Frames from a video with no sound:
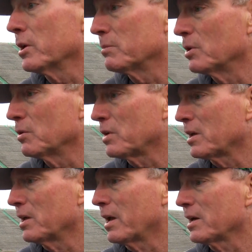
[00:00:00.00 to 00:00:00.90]
You know, you got
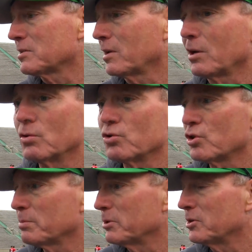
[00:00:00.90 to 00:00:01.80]
to get guys to take
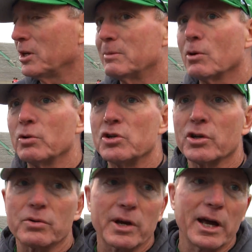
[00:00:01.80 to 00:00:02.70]
ownership in the team, hold each
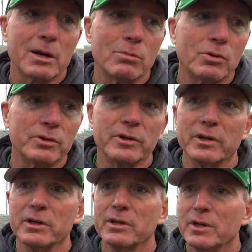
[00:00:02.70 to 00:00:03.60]
other accountable, and
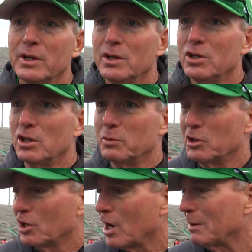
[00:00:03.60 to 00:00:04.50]
uh, you, when you
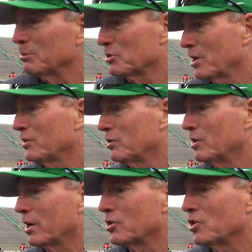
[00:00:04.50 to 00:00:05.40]
can accomplish that, then
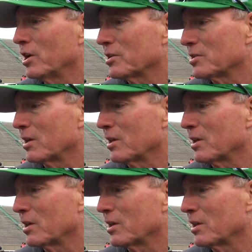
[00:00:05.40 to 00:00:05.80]
you got a chance.